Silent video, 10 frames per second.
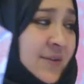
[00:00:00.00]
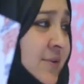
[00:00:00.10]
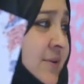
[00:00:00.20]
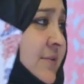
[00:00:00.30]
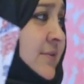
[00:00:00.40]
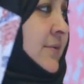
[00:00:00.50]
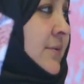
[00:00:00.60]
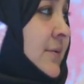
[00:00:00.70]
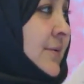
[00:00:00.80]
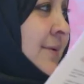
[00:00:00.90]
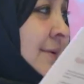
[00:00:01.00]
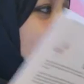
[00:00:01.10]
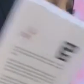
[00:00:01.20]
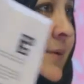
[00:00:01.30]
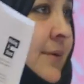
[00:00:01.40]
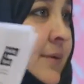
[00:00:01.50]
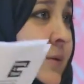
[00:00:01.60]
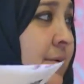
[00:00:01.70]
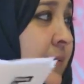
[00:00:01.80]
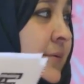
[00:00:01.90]
as Muslim women and we
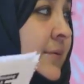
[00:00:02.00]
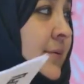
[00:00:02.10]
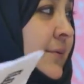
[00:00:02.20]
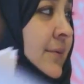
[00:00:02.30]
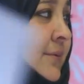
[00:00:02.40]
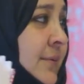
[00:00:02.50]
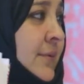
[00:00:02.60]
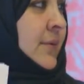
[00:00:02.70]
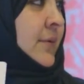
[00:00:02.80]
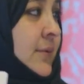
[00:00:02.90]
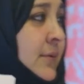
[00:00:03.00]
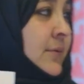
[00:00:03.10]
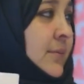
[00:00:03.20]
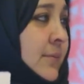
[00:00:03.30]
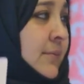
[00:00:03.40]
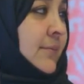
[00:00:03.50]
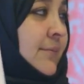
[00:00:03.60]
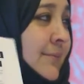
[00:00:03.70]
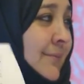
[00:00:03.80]
are doing what God has said, then there should be